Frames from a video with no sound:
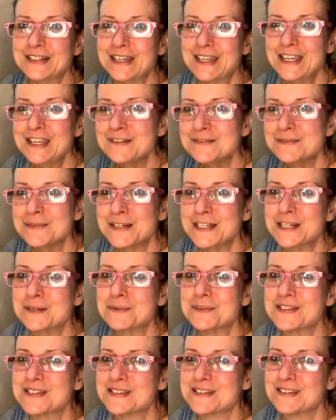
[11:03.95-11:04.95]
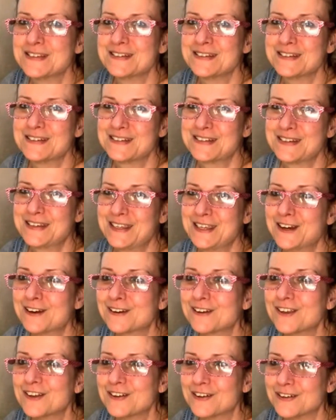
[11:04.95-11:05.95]
even when I was a
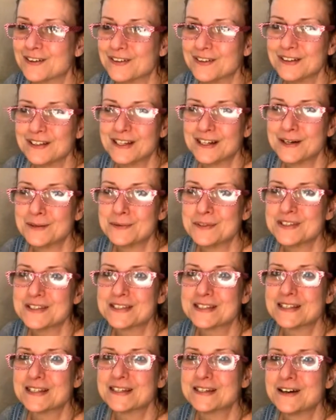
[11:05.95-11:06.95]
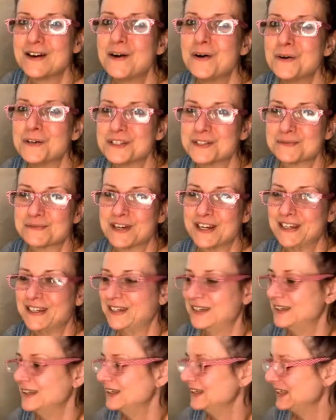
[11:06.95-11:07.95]
young girl, I was horse
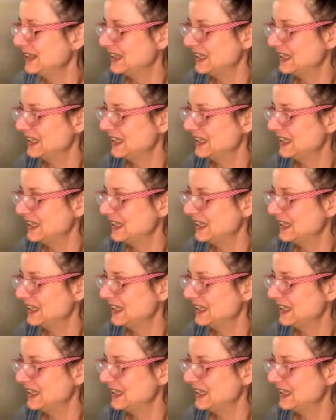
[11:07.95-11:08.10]
riding,